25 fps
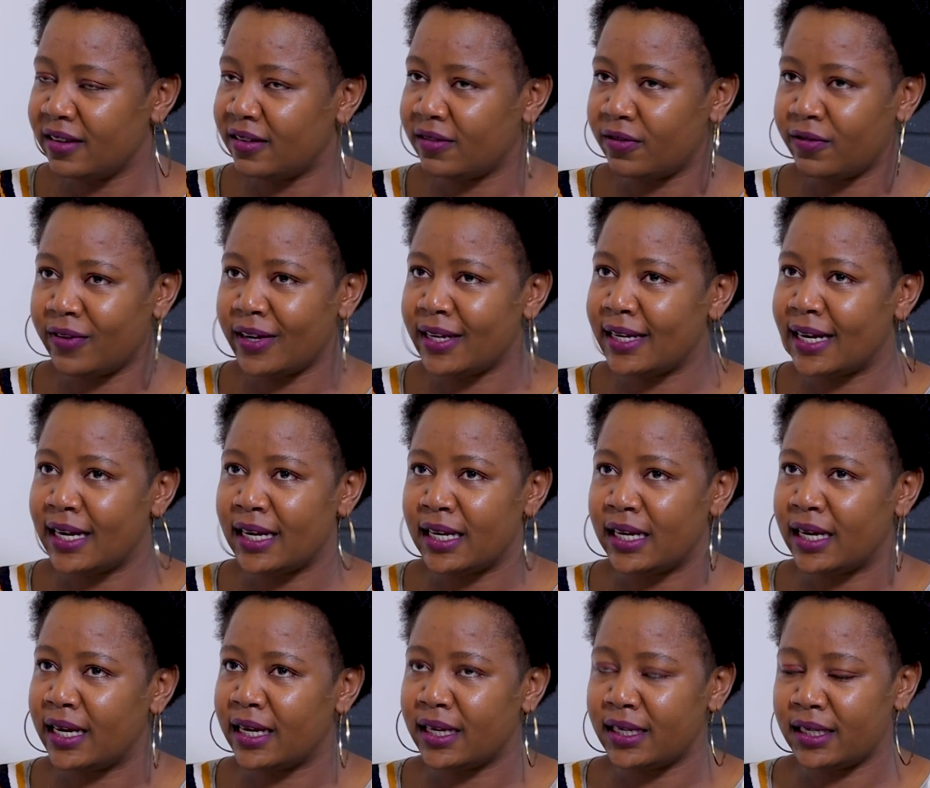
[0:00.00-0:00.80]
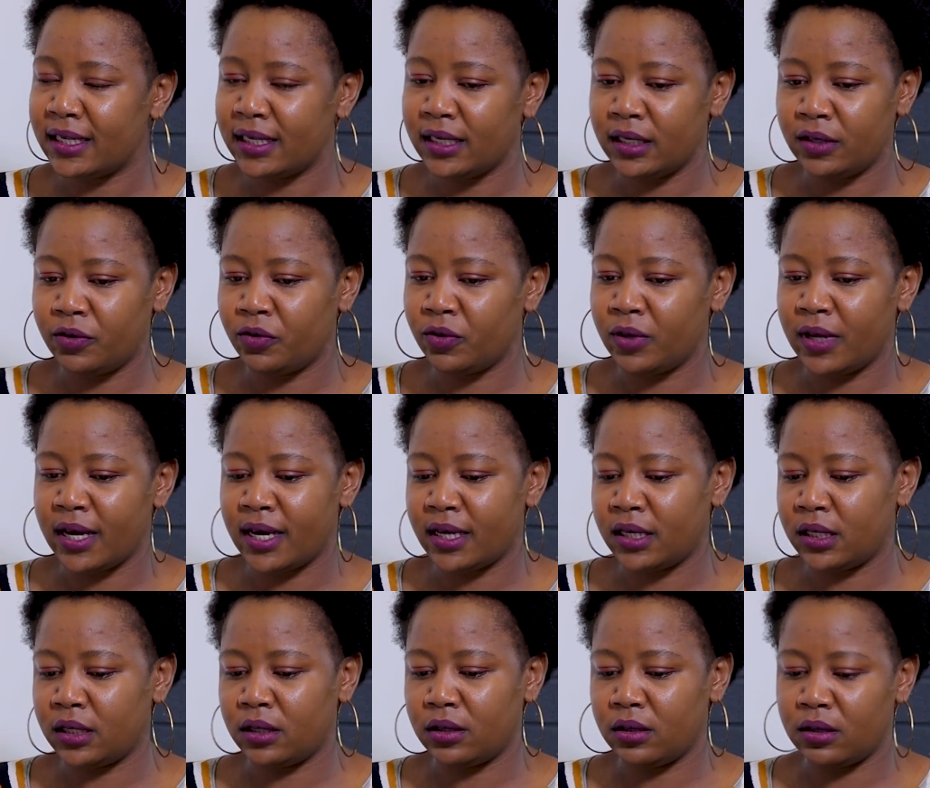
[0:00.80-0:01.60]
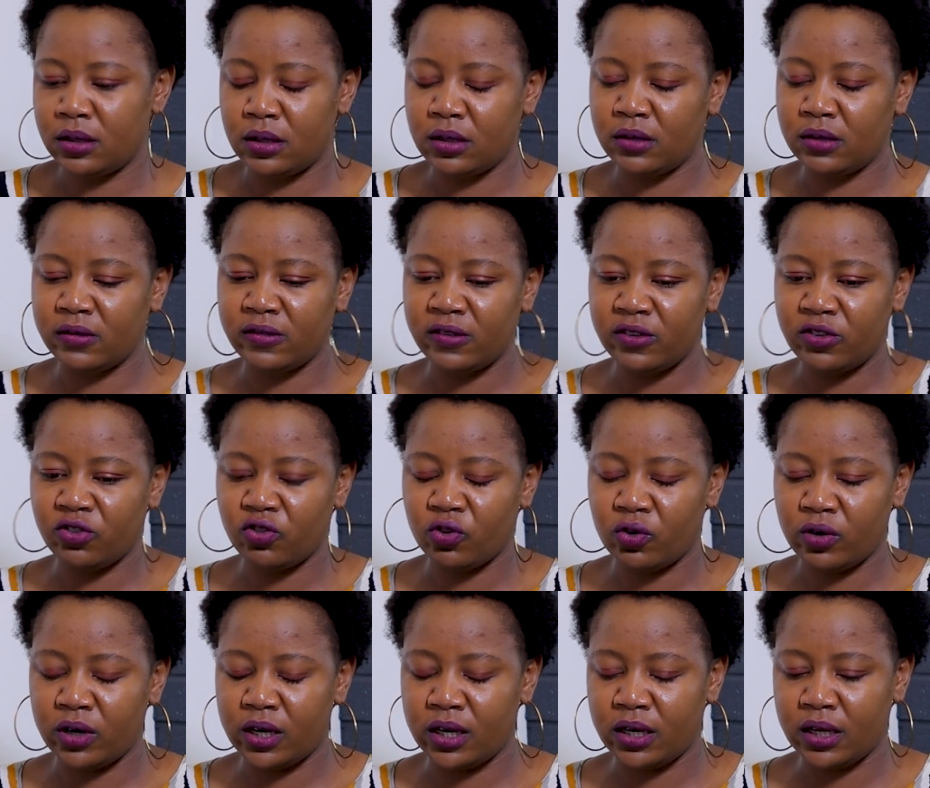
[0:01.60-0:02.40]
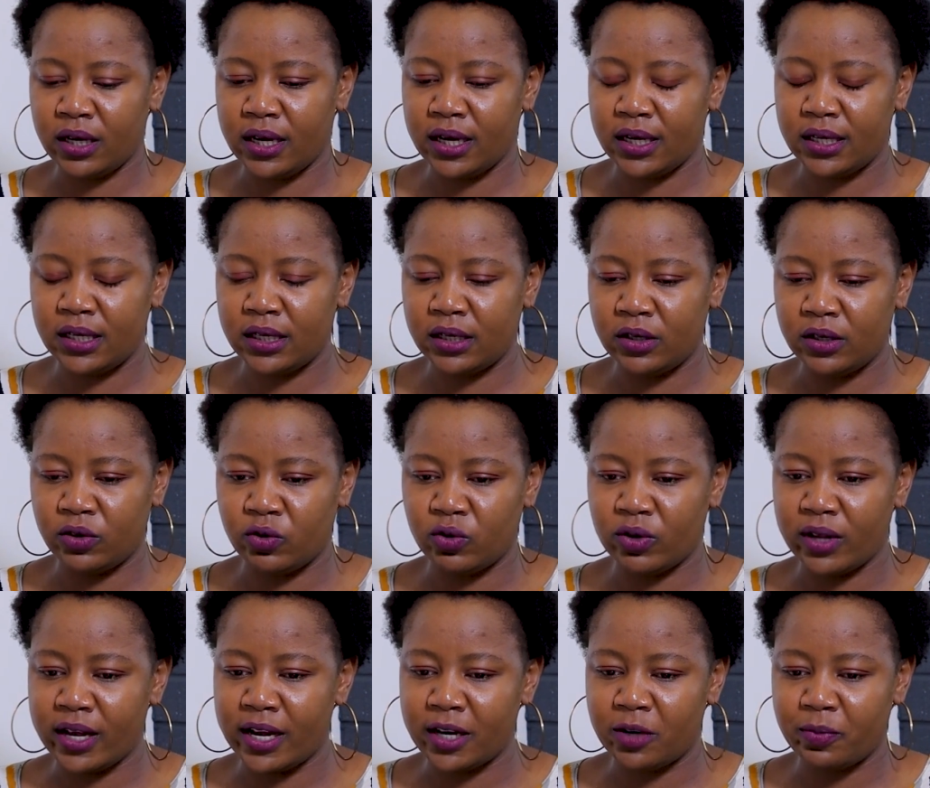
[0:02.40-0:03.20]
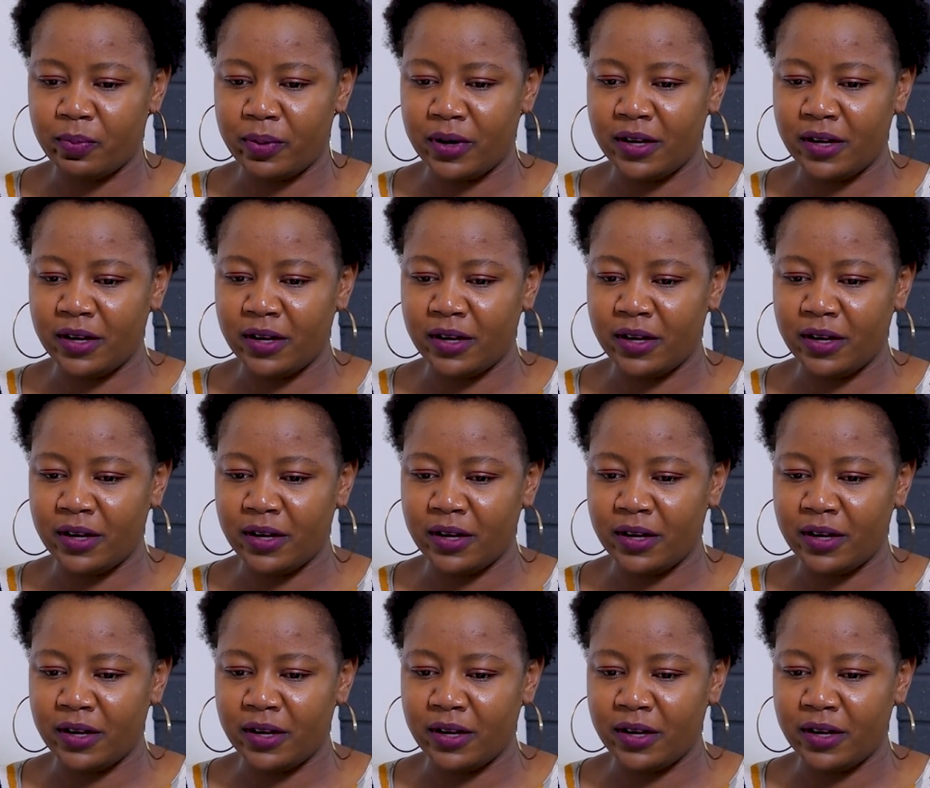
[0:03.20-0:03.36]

It's finally getting to that decision and getting to that